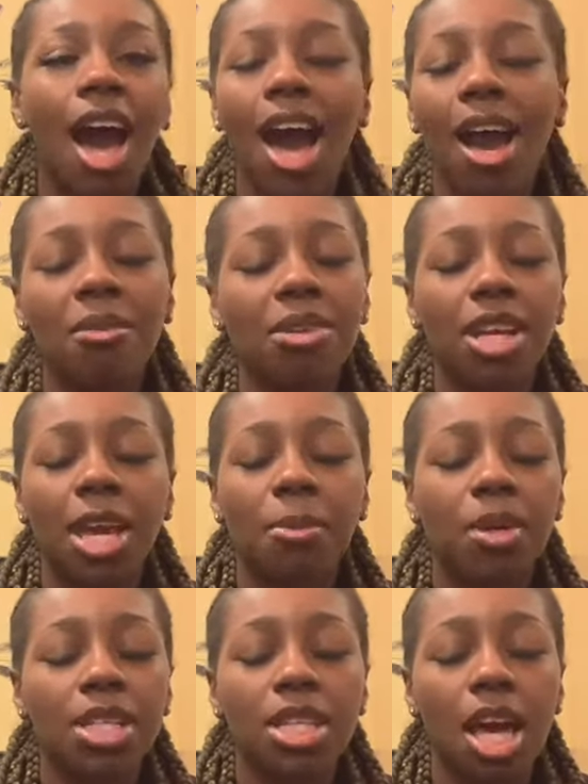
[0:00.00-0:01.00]
I really can't
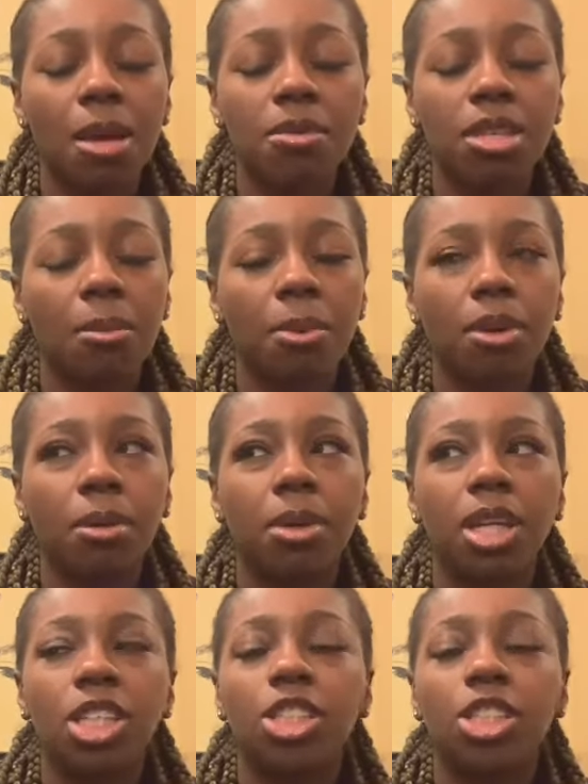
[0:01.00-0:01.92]
put a time stamp on it, but